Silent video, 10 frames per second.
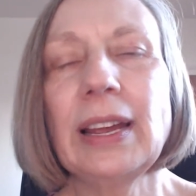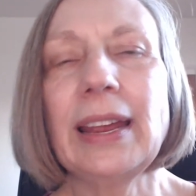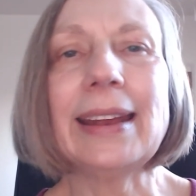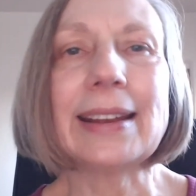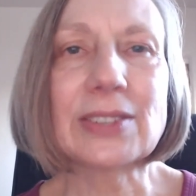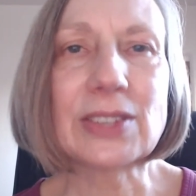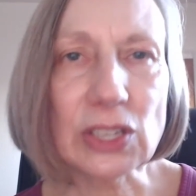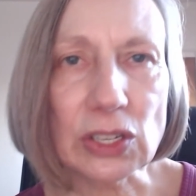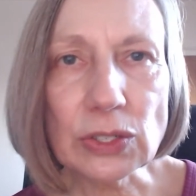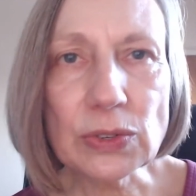and
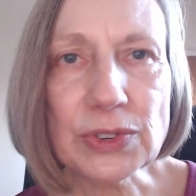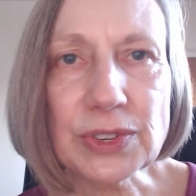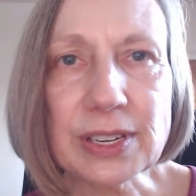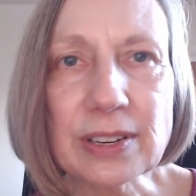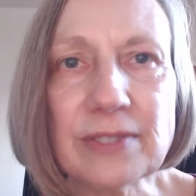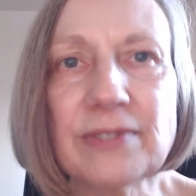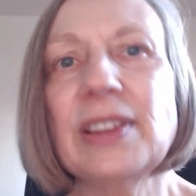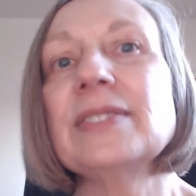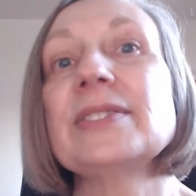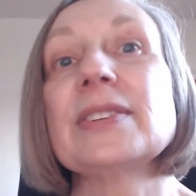exclusive
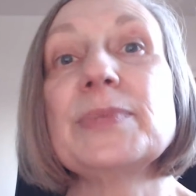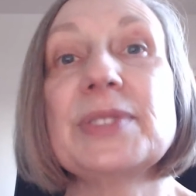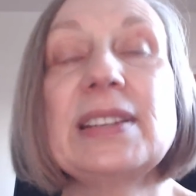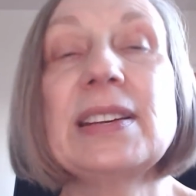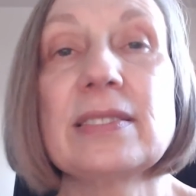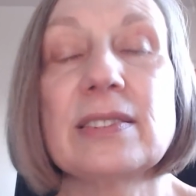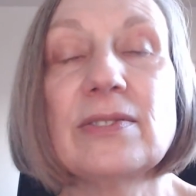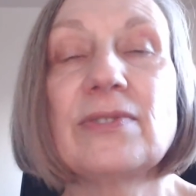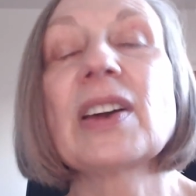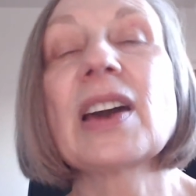and substantive